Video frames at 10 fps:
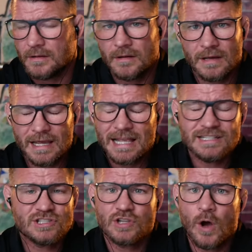
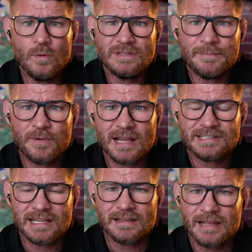It's so
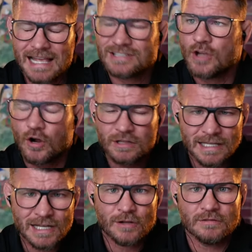depressing. It's not
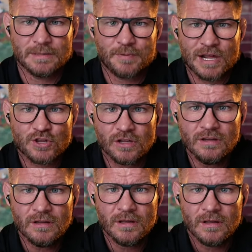clinical depression,
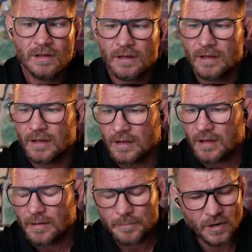
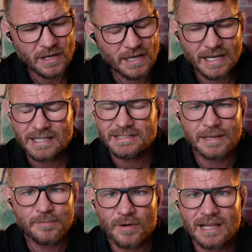but it is
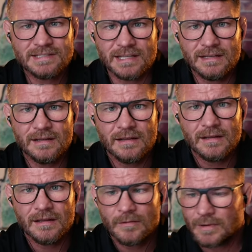depressing.
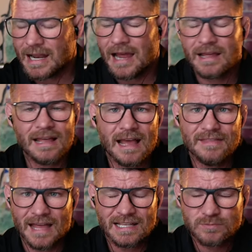When I, I and
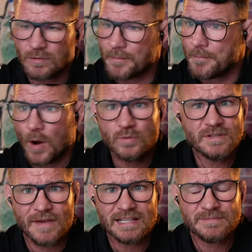that's what
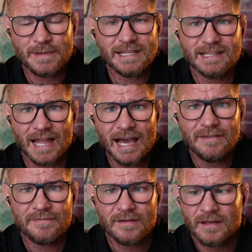motivates me in
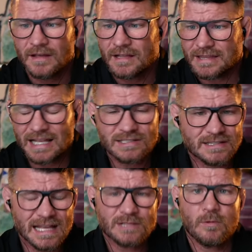life. That's
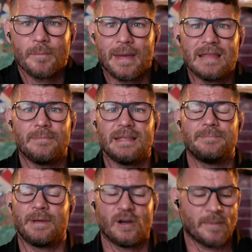that's what made me
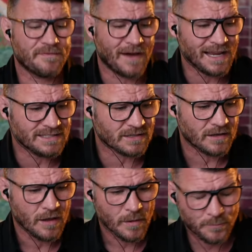become a fighter.
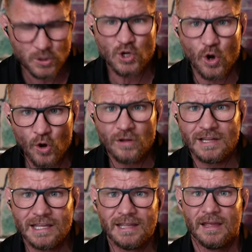Purely,